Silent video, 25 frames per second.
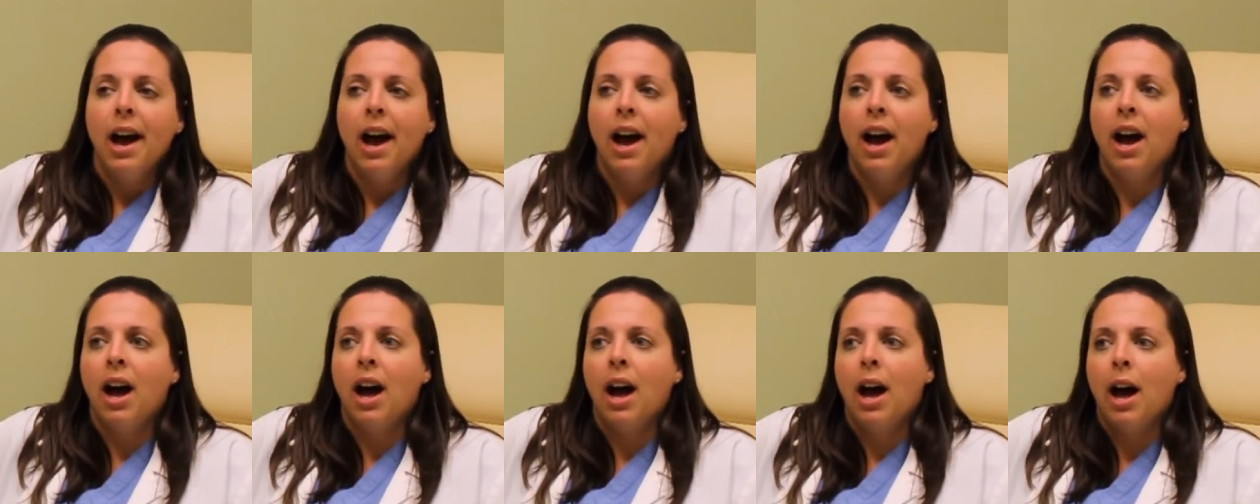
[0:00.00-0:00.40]

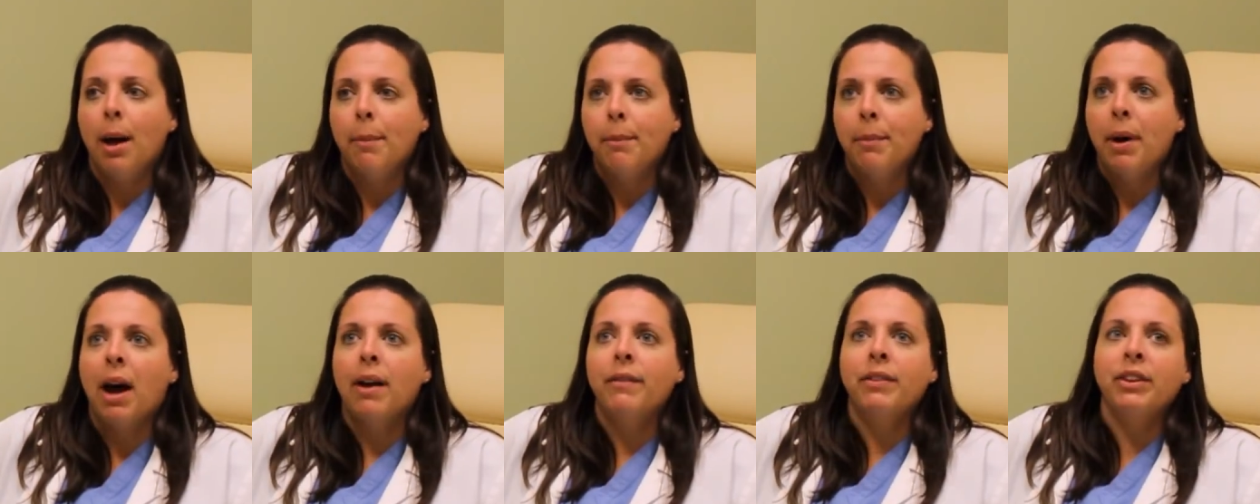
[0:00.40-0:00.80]

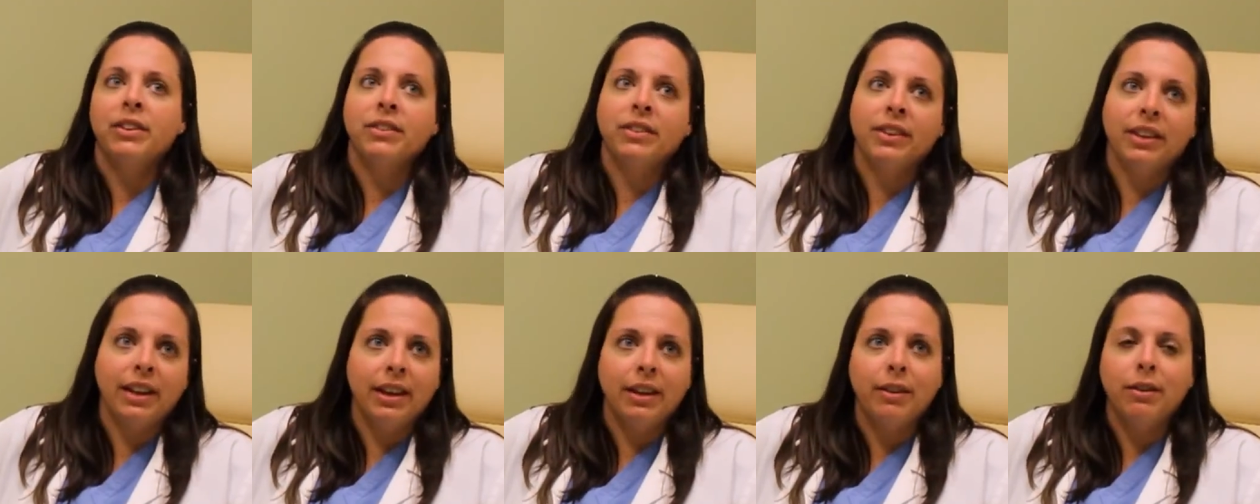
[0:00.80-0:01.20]

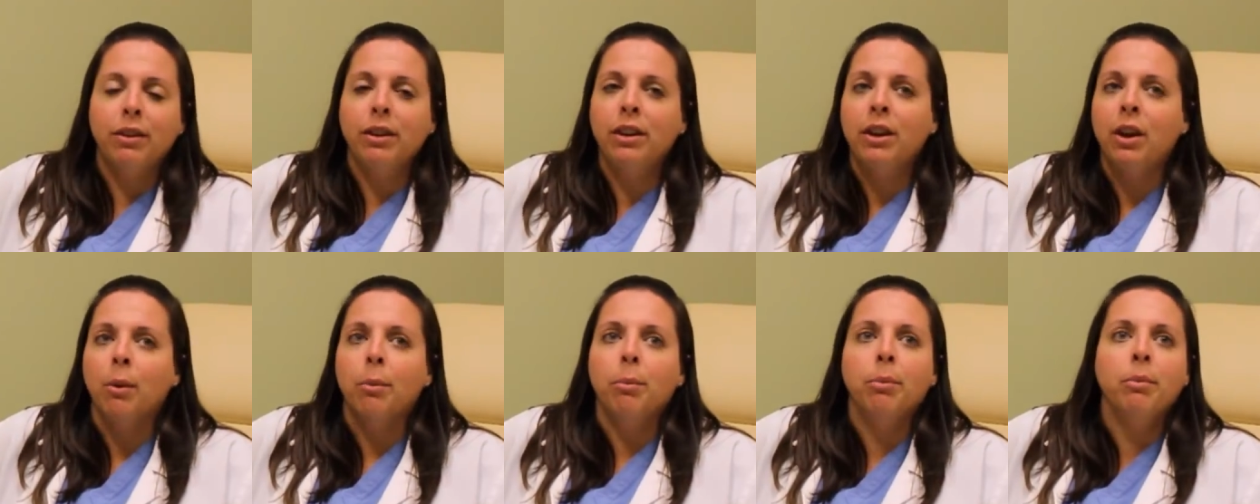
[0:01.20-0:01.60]
Obviously,
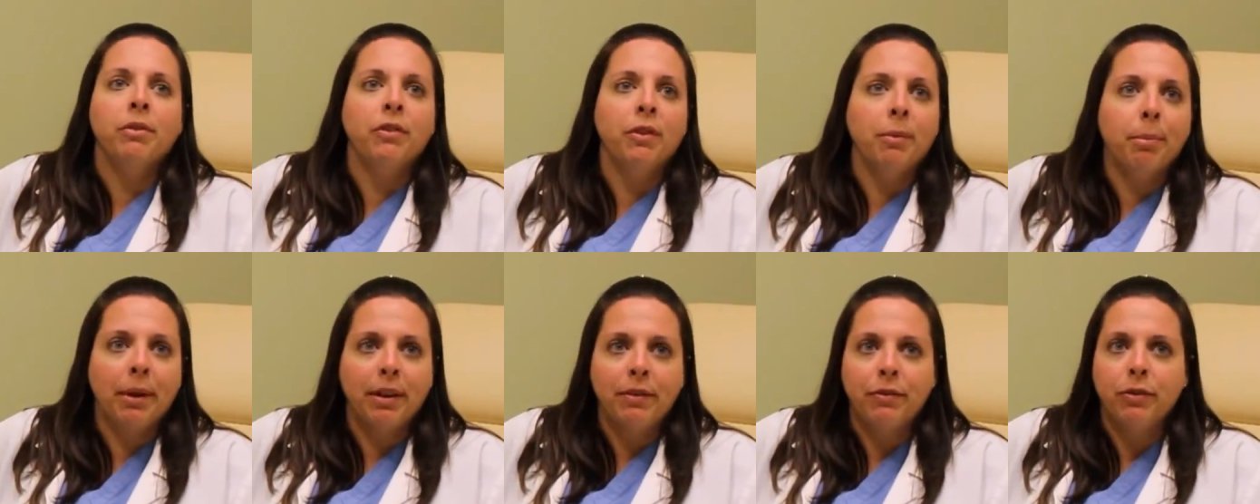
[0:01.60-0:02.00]

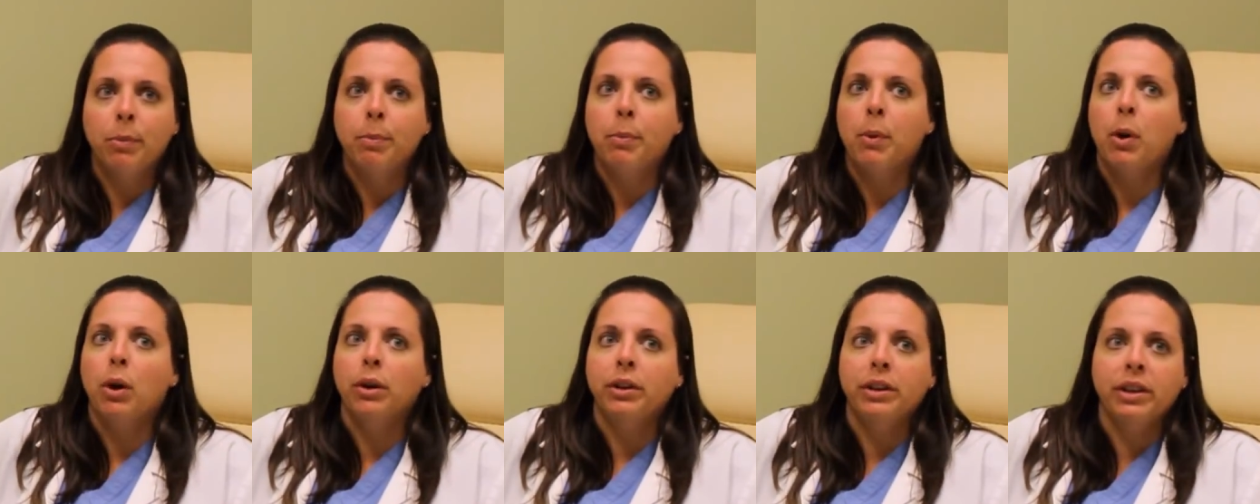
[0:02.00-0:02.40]
if you play
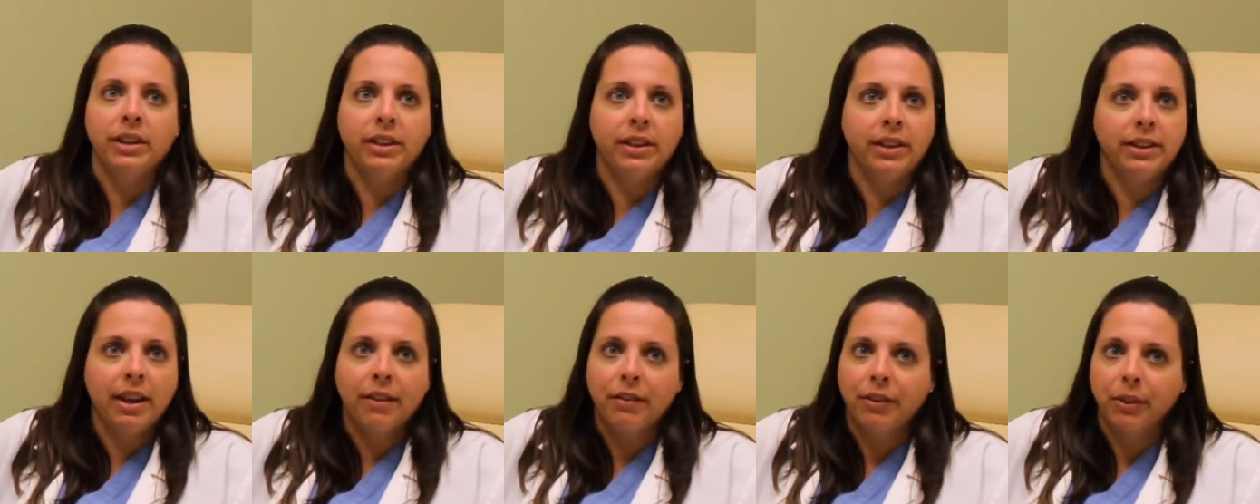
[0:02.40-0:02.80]
football, you
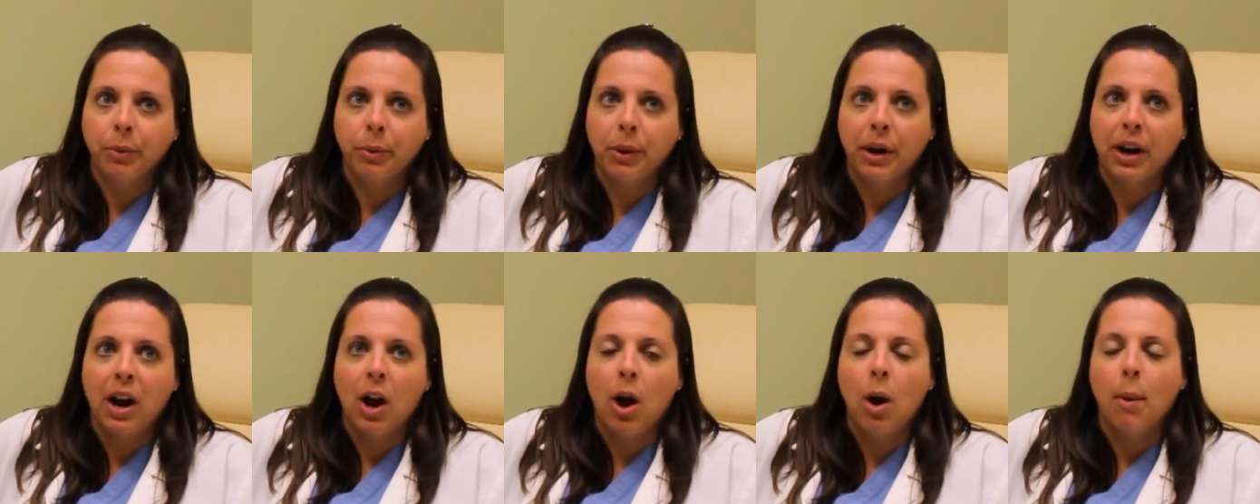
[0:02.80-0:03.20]
need to definitely
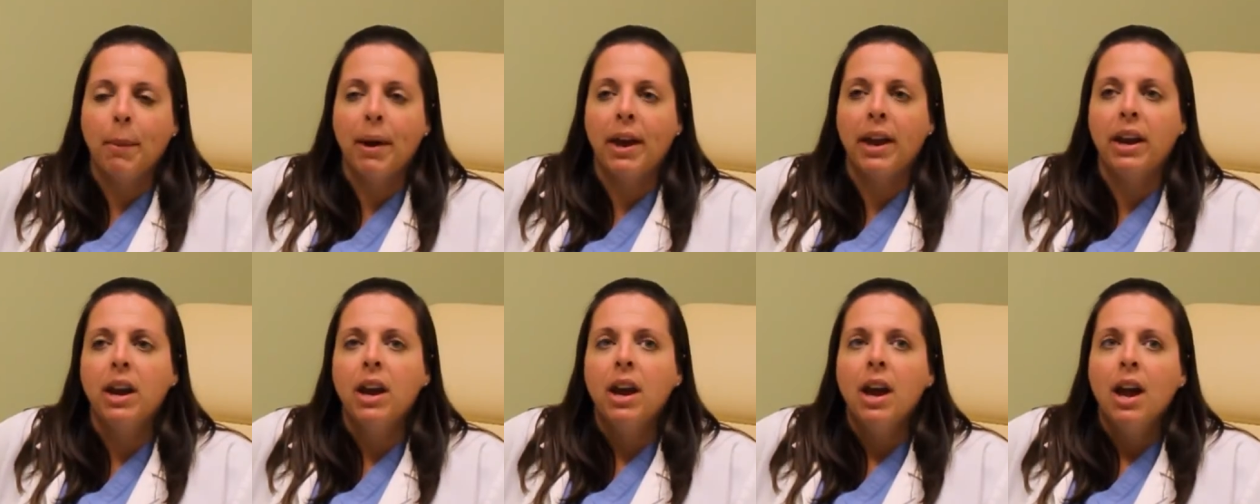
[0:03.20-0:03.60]
wear a
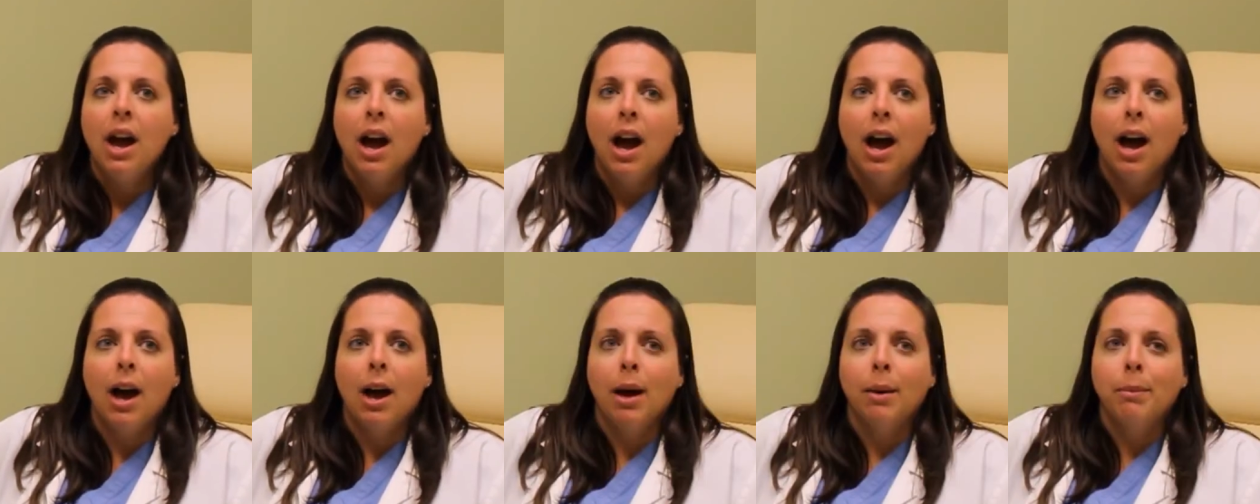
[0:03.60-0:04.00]
helmet.
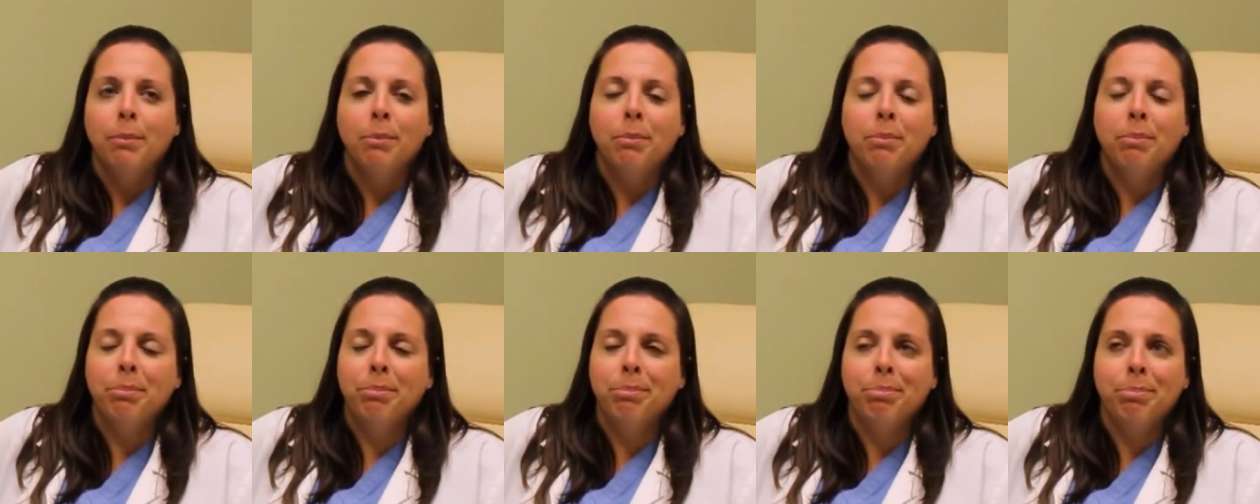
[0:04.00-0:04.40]

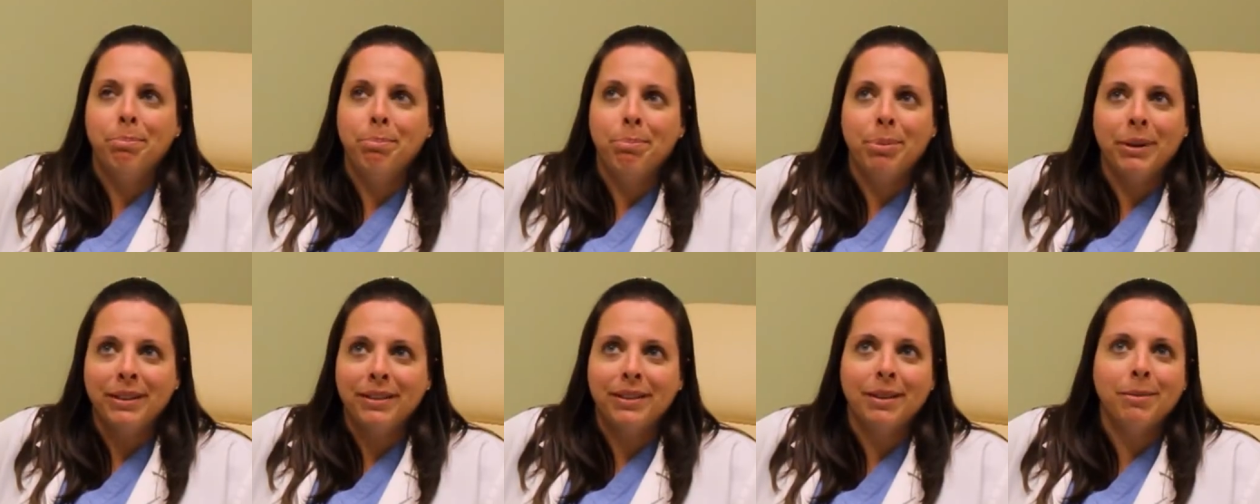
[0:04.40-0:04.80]

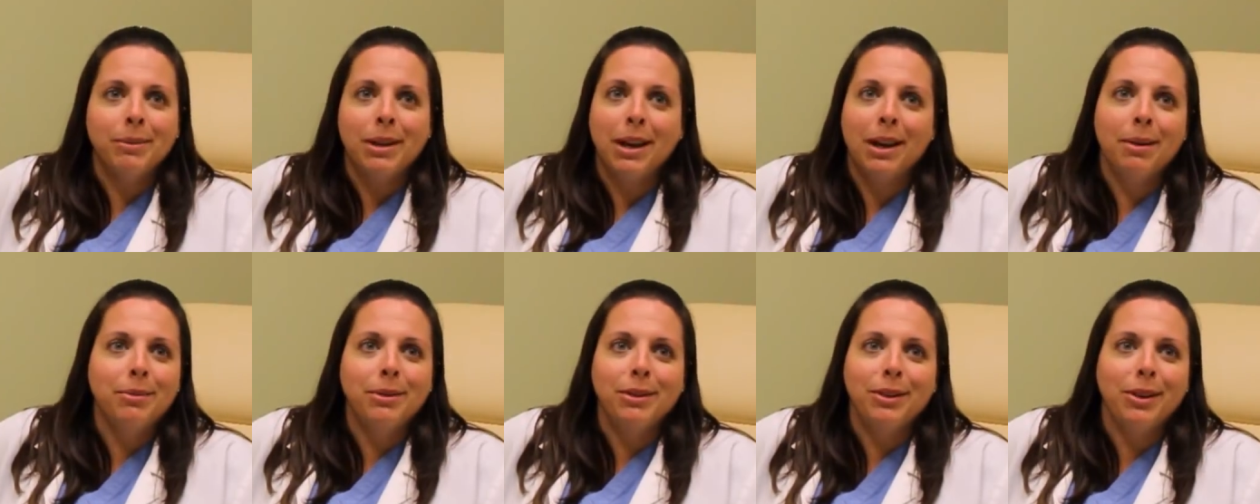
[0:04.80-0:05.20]
But
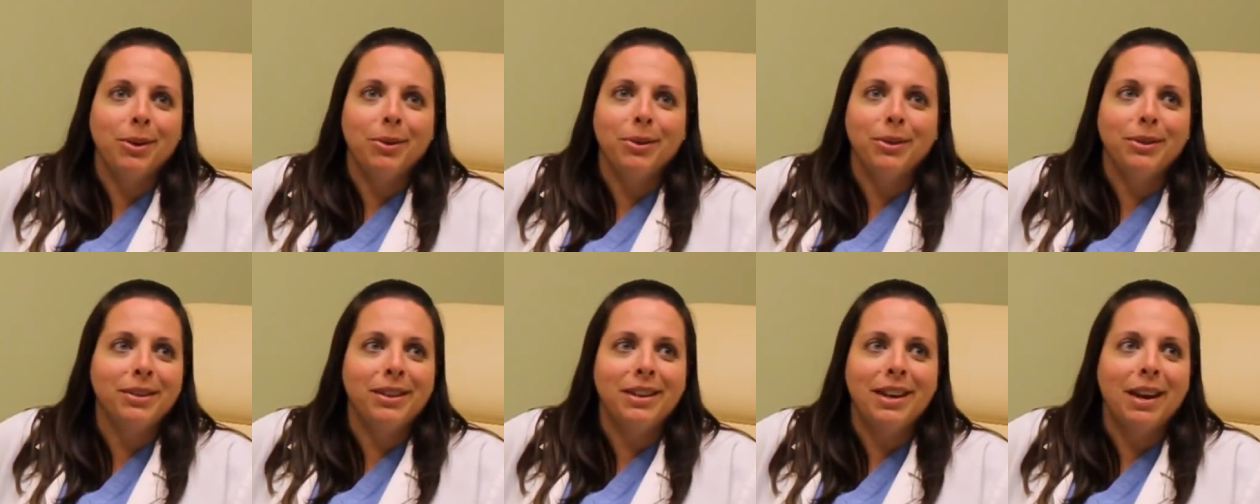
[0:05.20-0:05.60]
sometimes
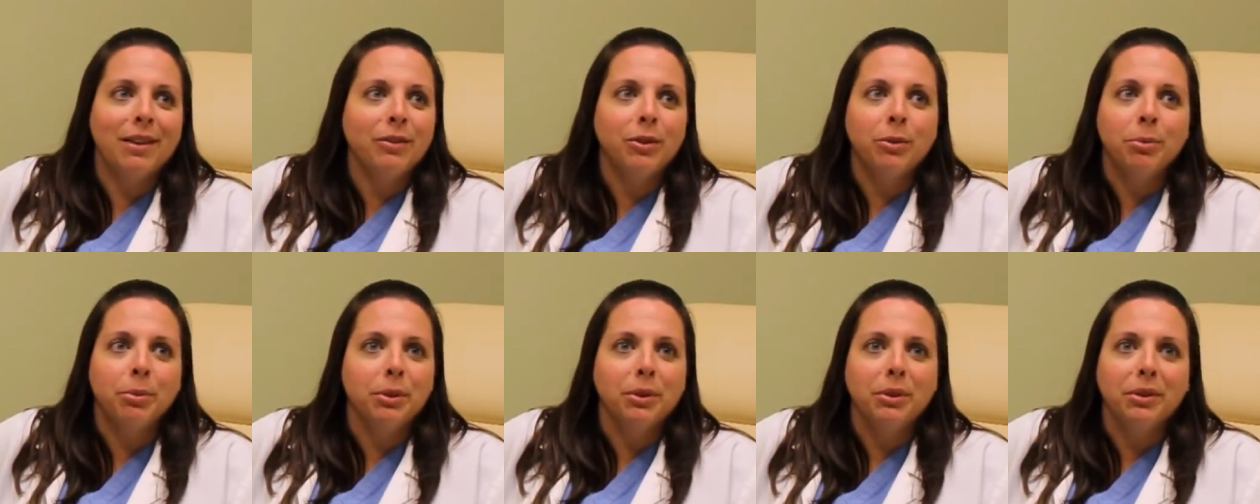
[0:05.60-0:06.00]
it's
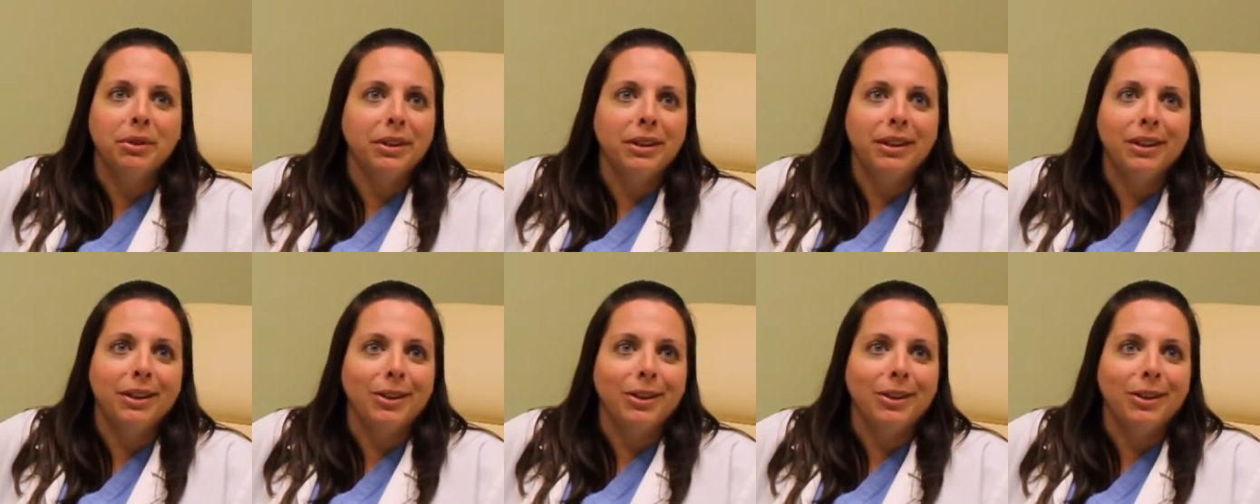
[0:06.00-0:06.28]
inevitable.